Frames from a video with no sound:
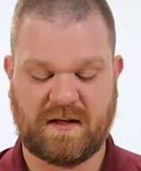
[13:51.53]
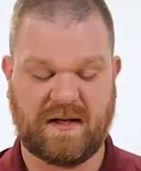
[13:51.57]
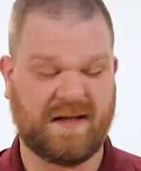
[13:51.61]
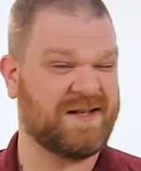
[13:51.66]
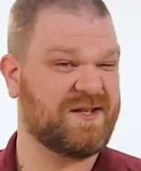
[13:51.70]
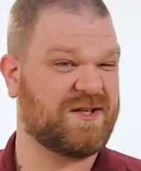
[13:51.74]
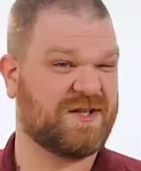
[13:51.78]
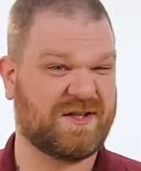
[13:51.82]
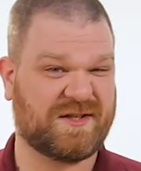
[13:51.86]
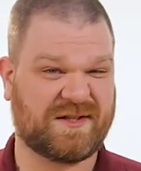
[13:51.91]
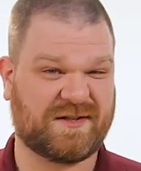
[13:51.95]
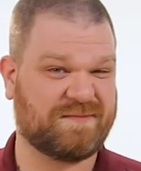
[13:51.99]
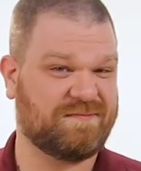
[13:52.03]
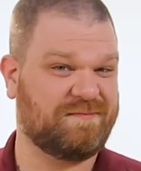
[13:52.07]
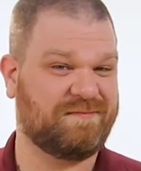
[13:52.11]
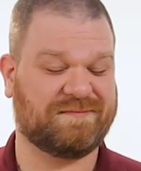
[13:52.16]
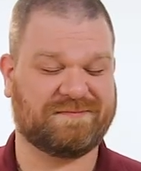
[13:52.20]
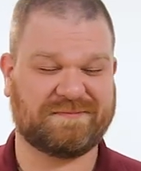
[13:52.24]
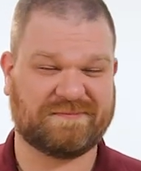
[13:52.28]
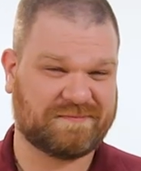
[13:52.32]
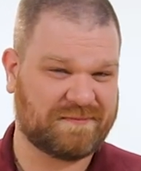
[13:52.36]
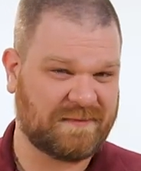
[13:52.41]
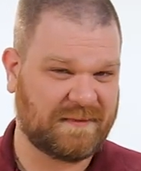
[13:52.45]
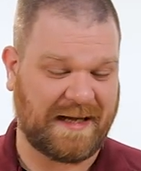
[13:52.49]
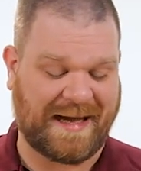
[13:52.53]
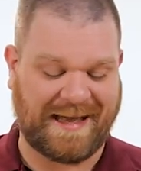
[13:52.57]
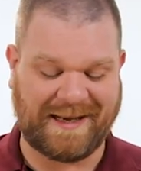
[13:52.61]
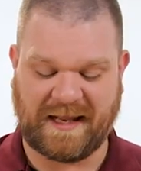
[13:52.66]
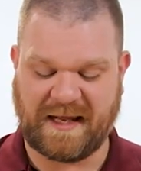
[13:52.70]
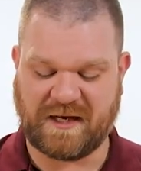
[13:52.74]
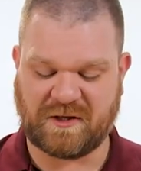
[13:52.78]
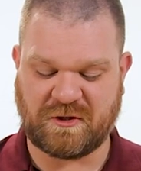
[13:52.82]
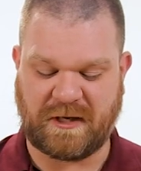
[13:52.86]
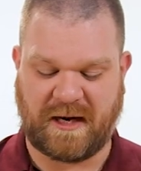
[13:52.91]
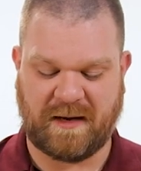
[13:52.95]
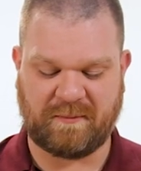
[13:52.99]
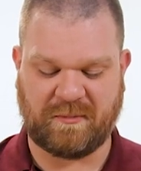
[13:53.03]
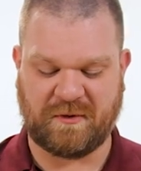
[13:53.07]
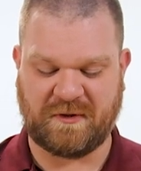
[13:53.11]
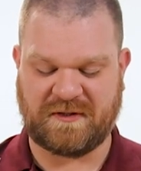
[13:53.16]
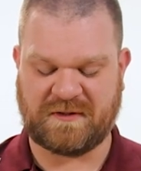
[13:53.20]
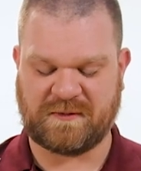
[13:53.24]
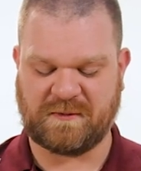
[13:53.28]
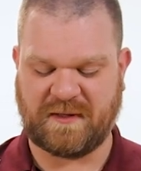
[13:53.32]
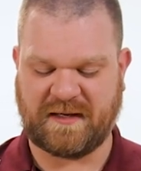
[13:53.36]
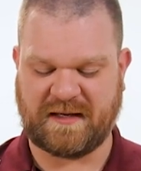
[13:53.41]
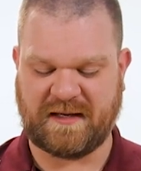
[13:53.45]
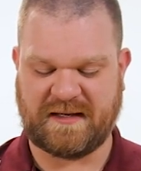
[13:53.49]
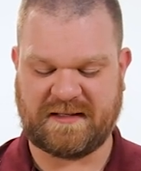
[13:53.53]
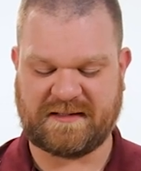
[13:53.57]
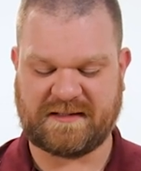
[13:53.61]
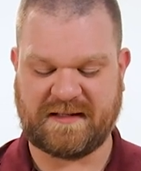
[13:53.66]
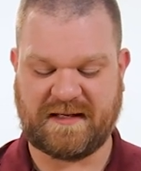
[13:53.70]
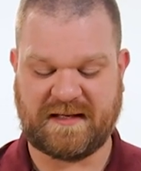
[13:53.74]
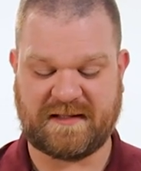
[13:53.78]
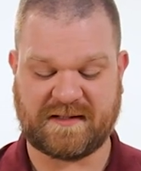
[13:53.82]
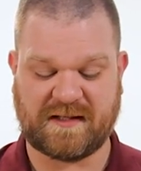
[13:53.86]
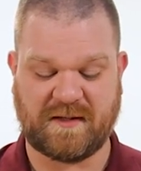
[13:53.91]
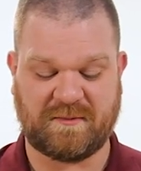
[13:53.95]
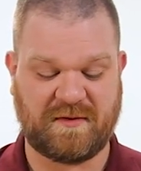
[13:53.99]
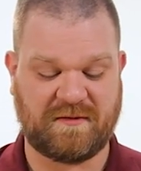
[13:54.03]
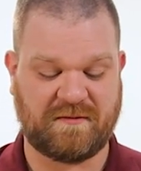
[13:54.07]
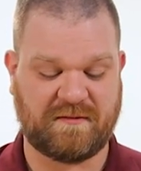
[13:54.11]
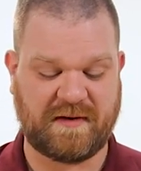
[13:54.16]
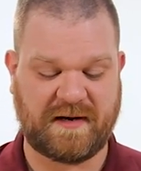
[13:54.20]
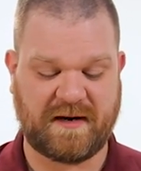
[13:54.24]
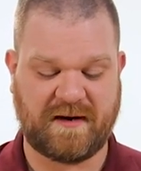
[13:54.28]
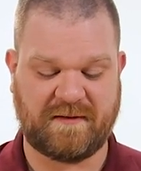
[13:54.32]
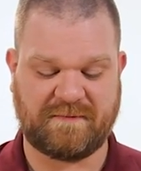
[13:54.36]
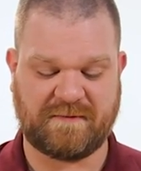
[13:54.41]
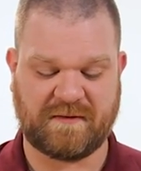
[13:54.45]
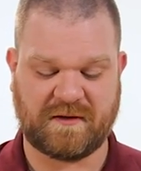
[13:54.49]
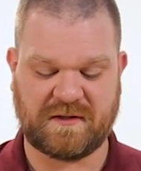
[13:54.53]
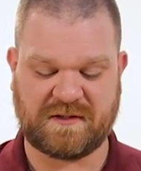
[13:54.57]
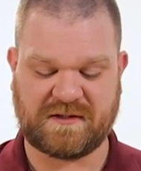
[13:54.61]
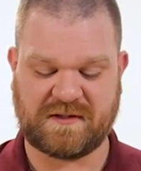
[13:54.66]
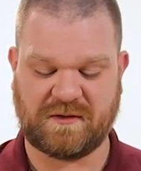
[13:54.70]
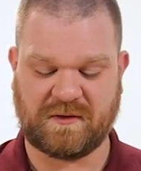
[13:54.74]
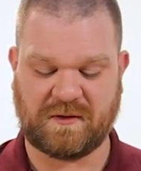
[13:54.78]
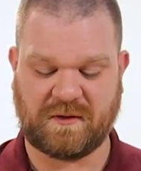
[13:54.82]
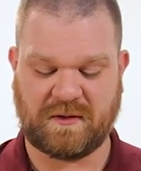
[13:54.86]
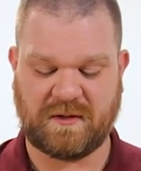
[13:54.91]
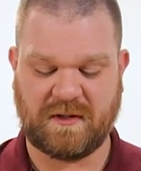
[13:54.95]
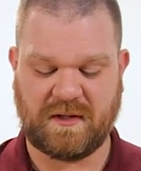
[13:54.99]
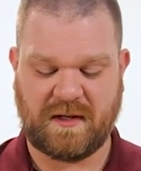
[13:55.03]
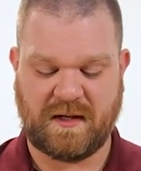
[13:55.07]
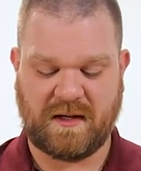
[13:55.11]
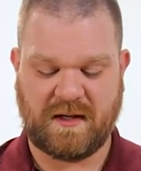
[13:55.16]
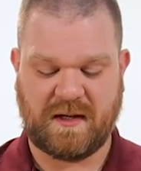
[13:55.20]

It's just, I like drop points, what can I say? It's gonna be very versatile.